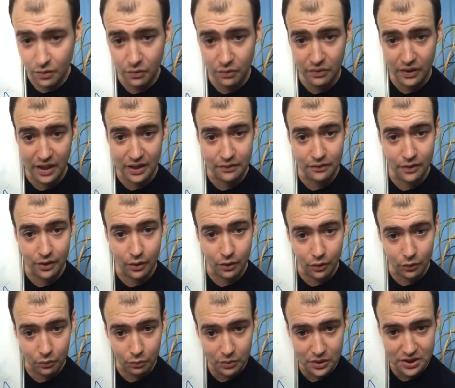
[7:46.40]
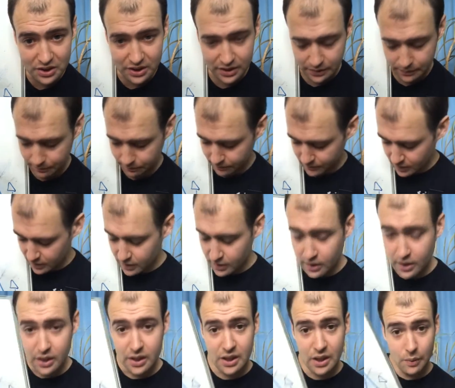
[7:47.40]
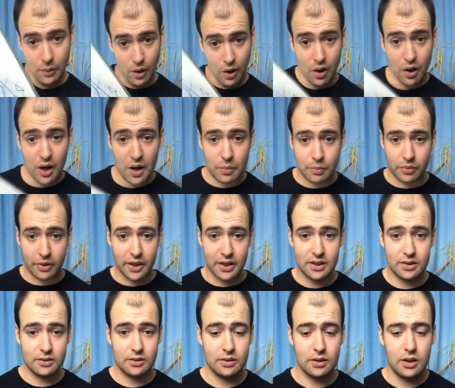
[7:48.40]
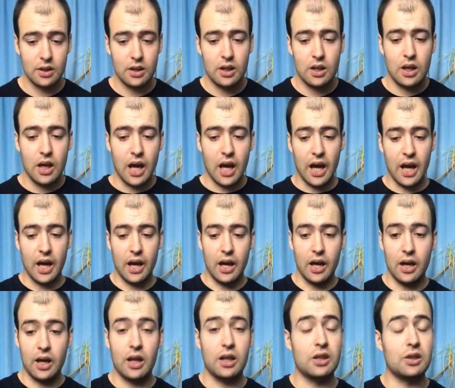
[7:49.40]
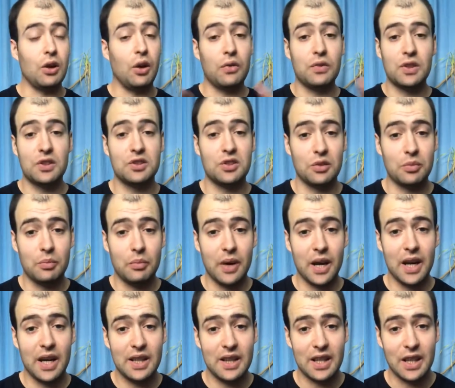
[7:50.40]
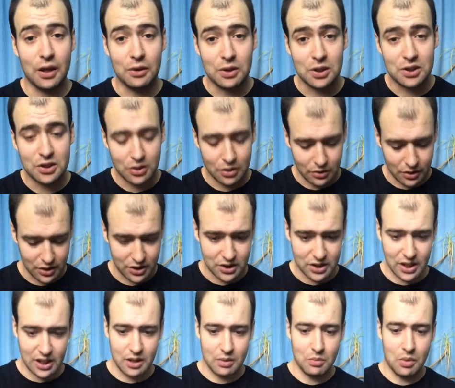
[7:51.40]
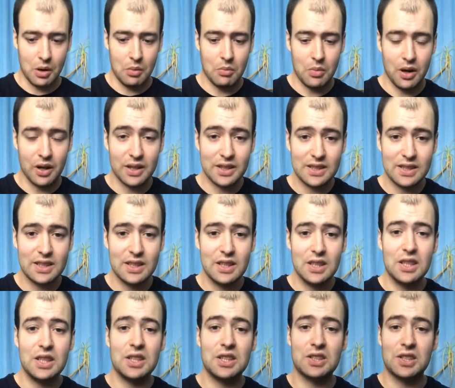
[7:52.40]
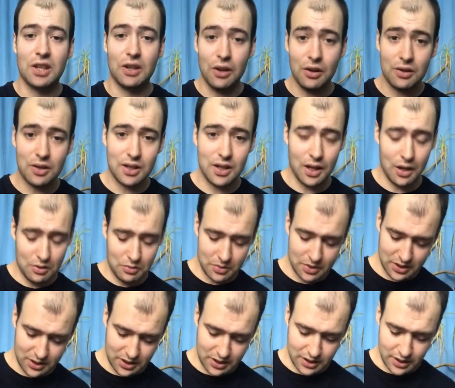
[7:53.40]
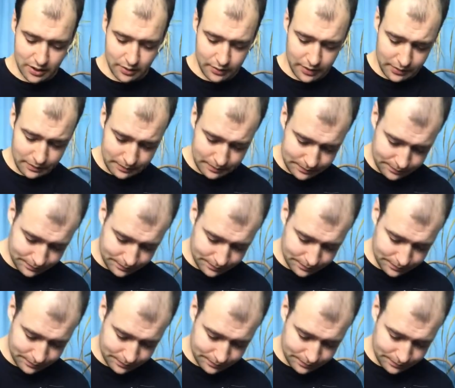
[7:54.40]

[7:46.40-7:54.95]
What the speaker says: flavour of whiskey. Now a hybrid, and off the top of my head the only two that stick in my mind, is the Loch Lomond distillery,